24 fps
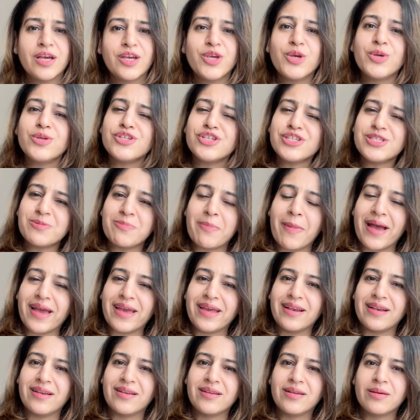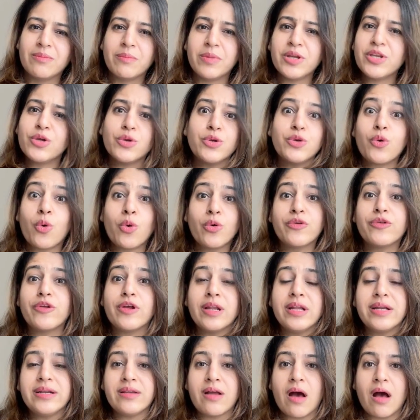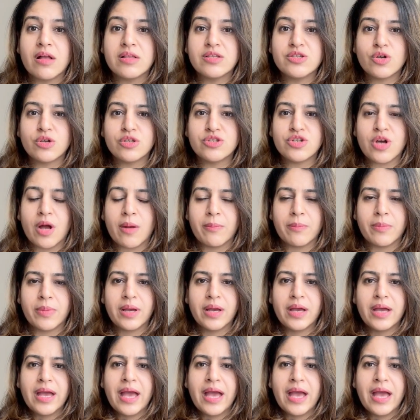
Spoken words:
you just smile, but you don't really dance or jump.